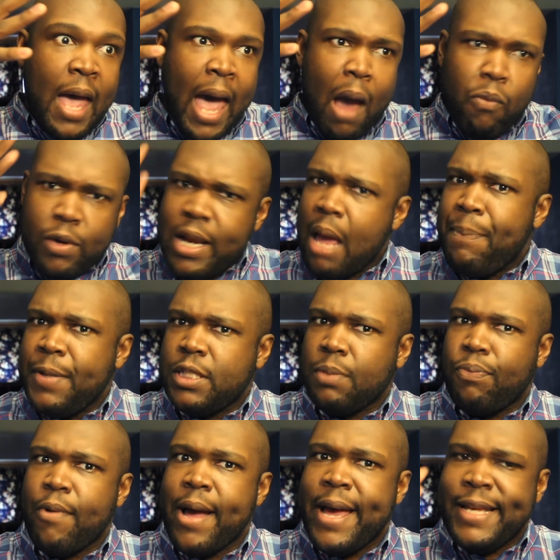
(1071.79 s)
I would not be
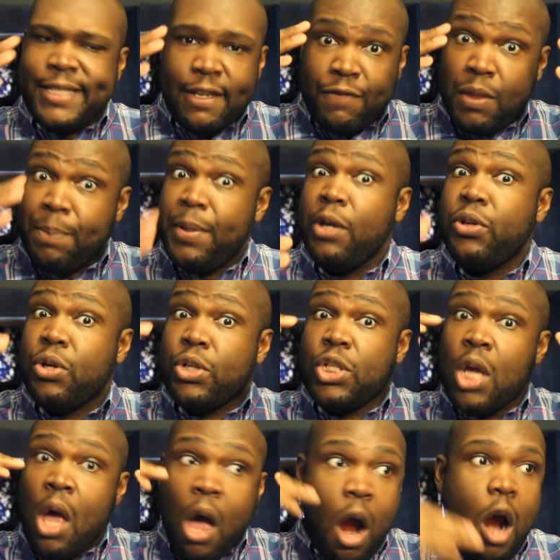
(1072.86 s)
surprised if the
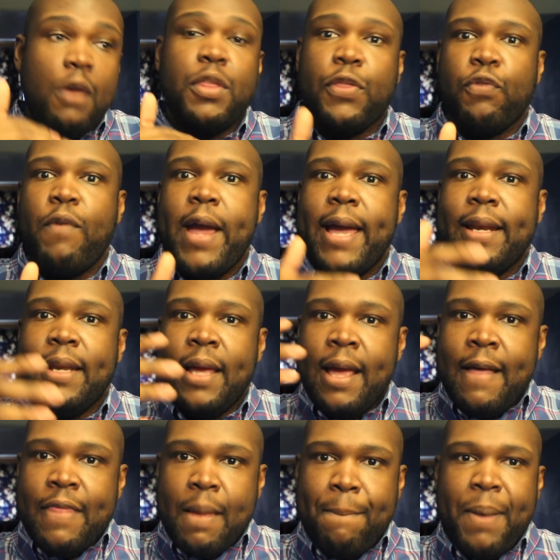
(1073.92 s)
builders are the thread
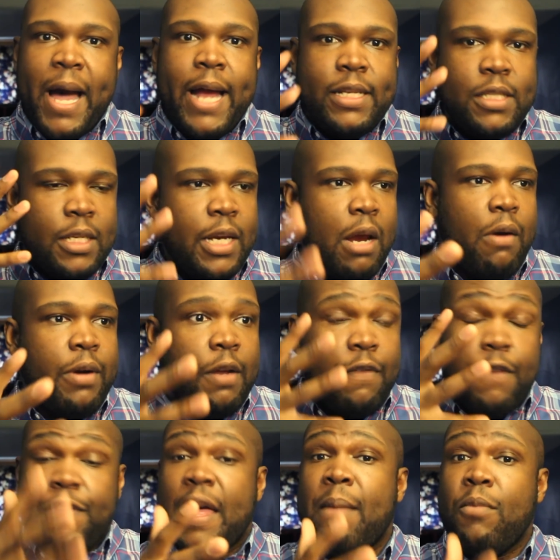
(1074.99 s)
that binds the narrative
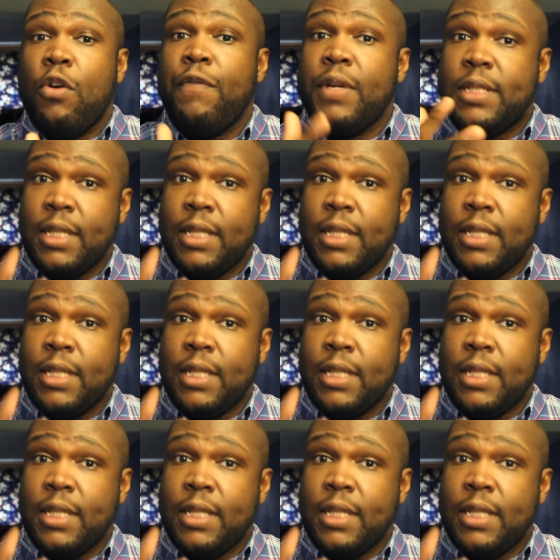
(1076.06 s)
of that movie